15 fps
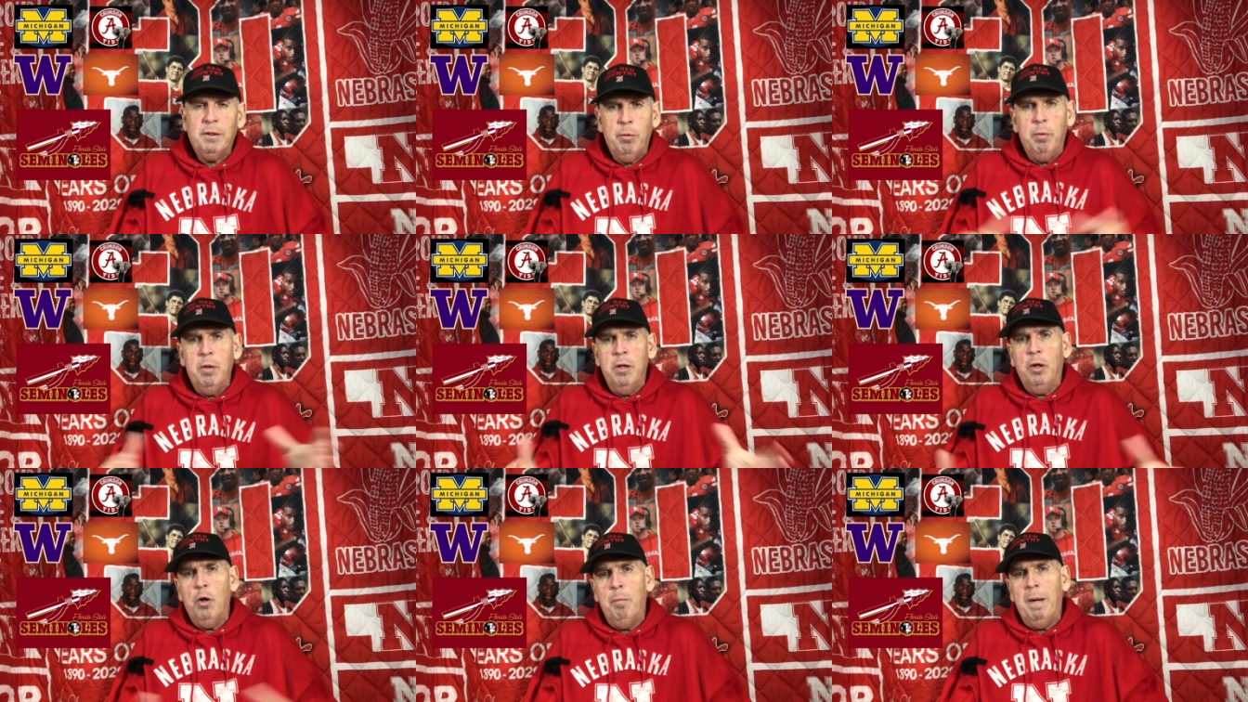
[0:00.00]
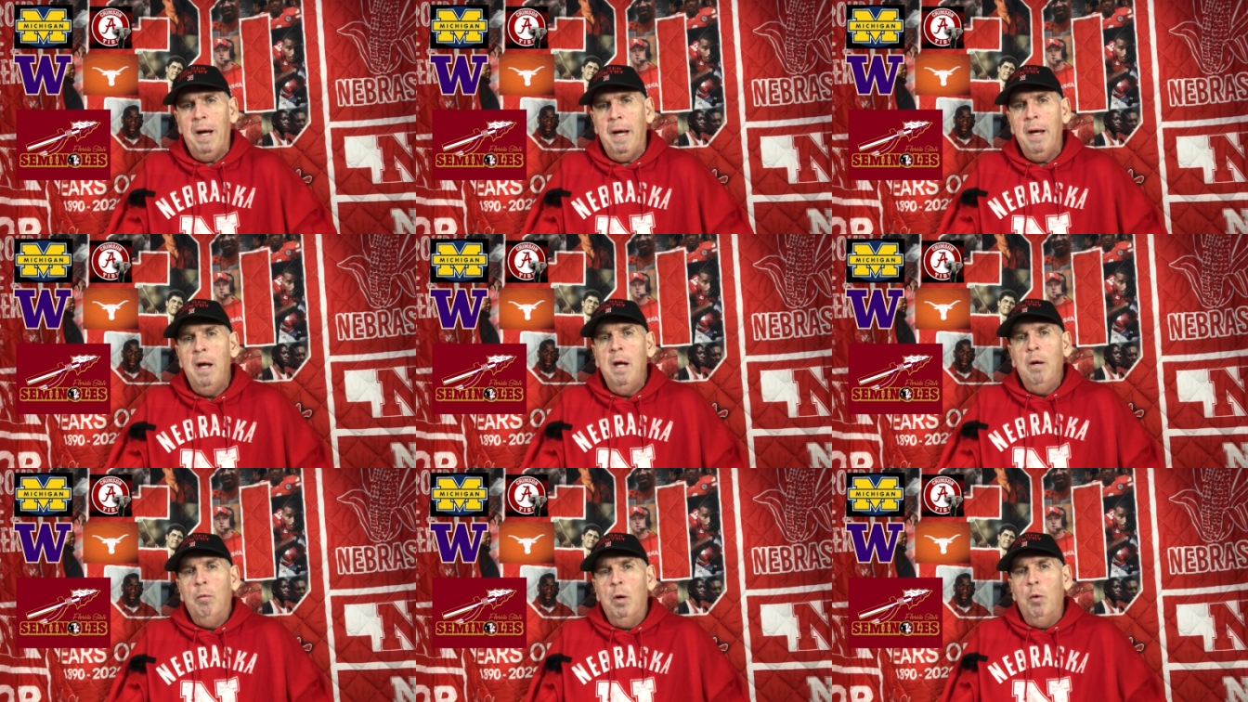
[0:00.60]
So we're going to go by,
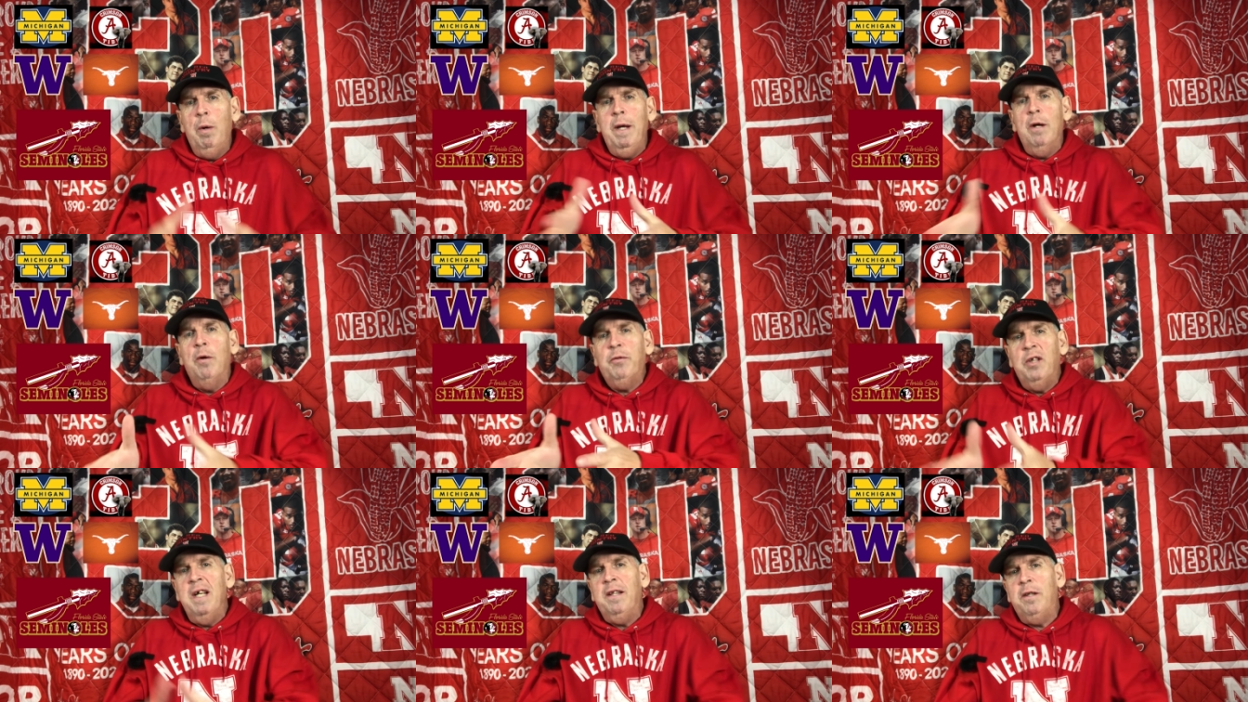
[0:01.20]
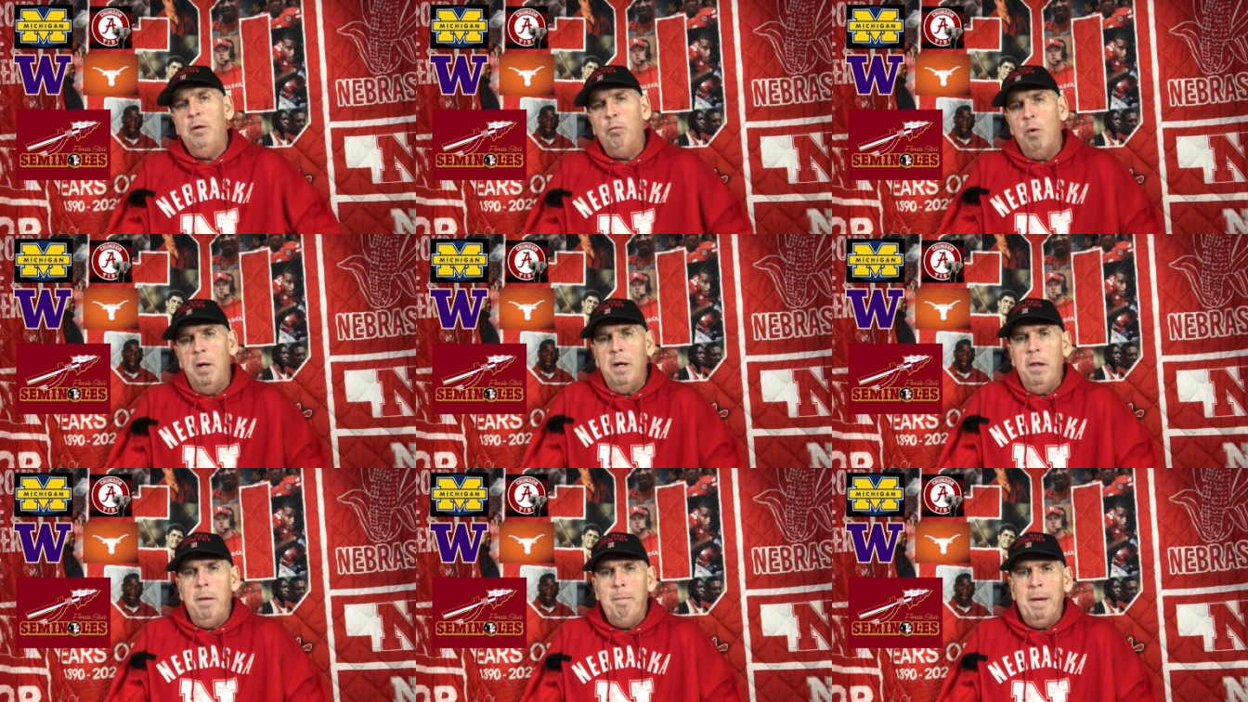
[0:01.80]
well, we don't think they're
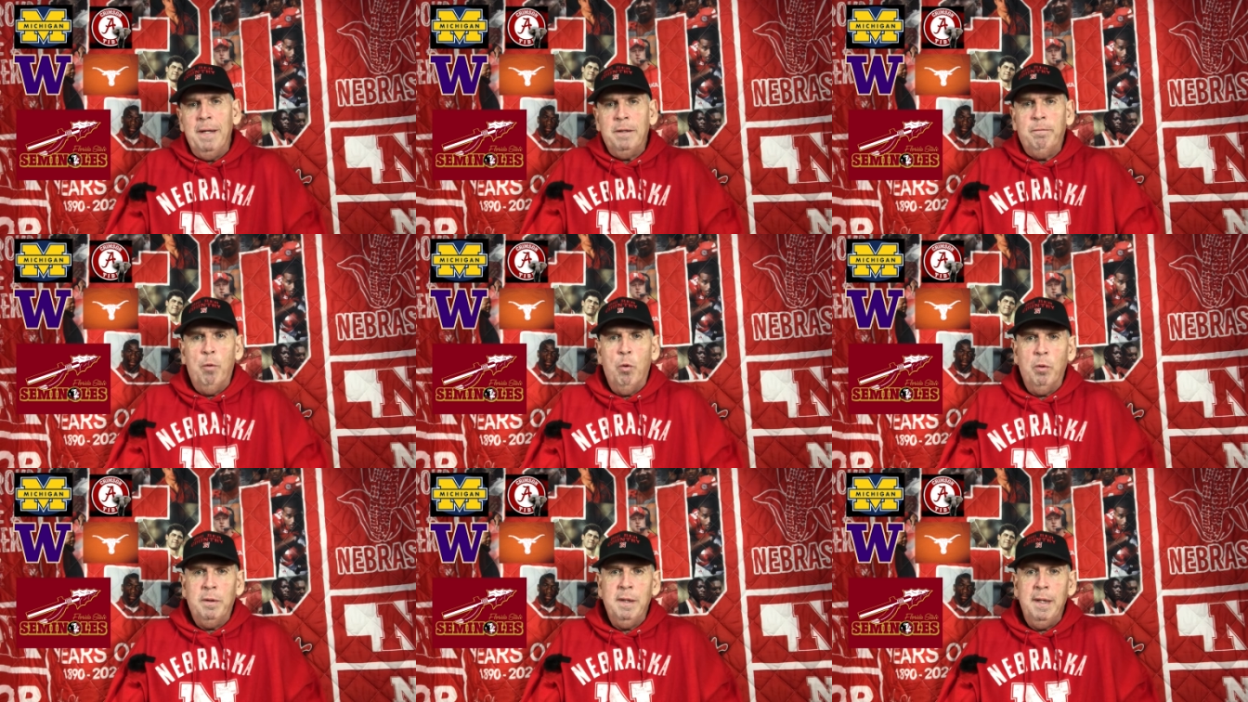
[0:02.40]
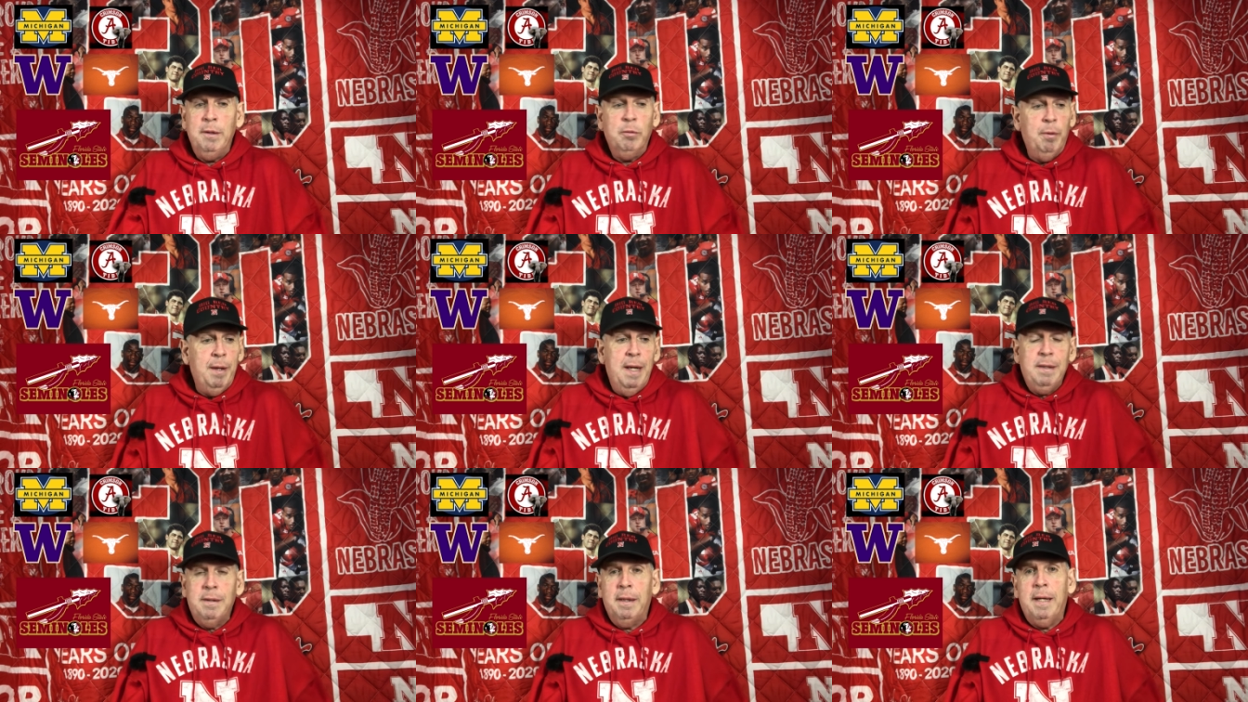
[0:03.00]
one of the best four teams. Well,
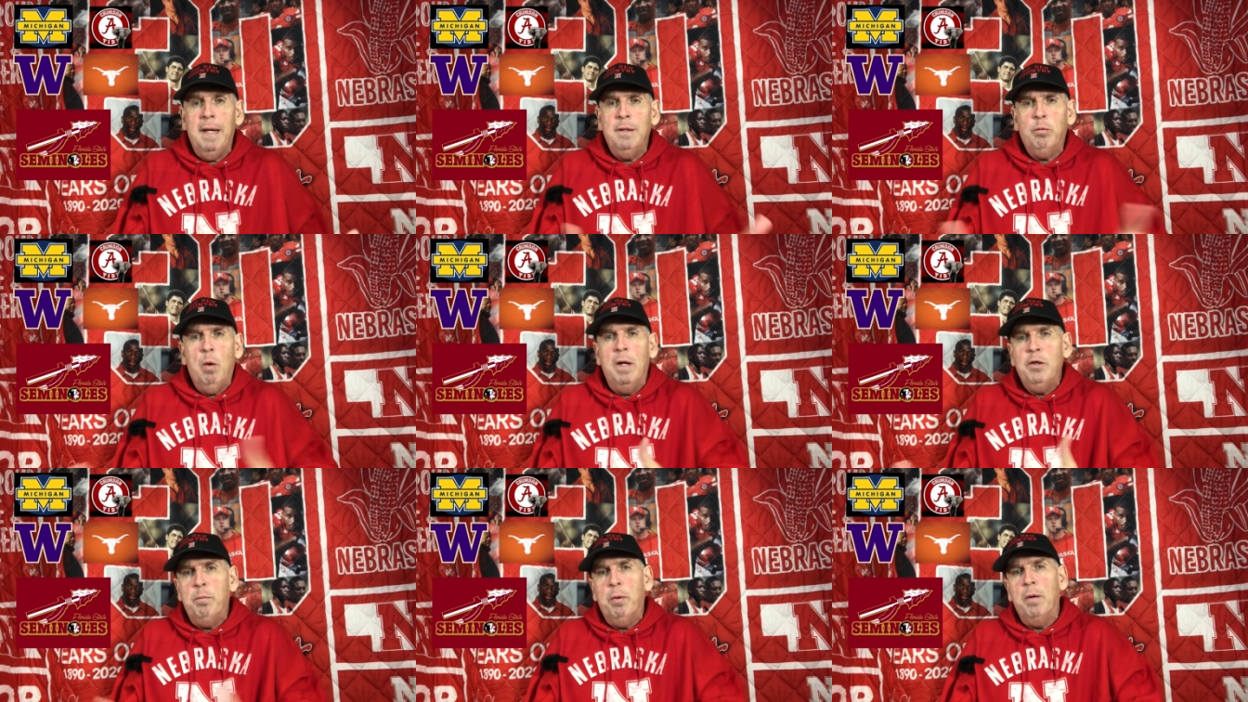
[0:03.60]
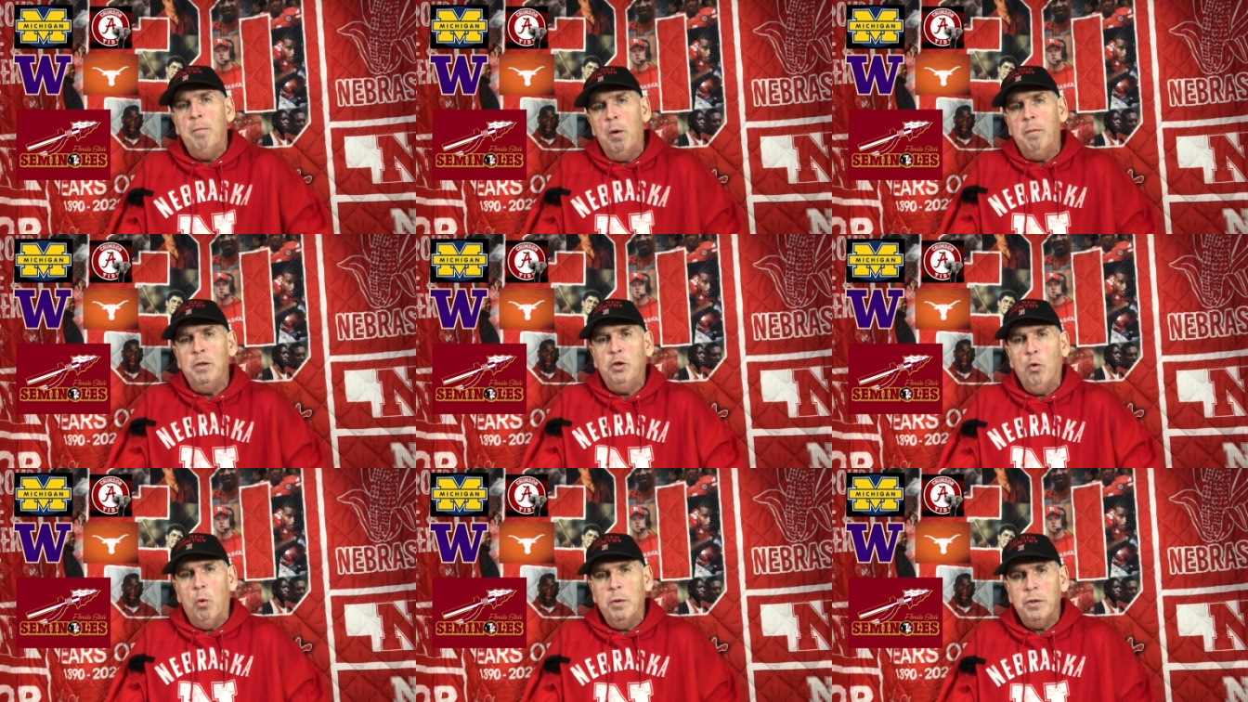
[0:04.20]
that's the case. Why'd you put them over
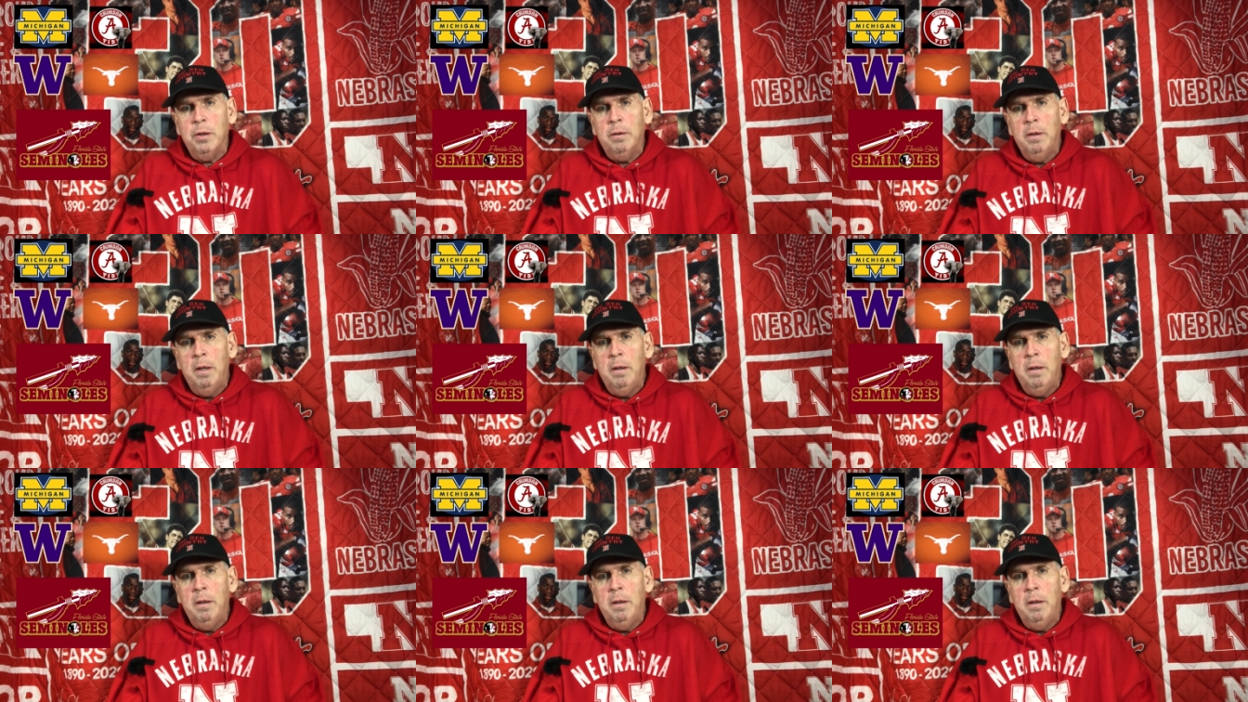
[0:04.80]
Georgia?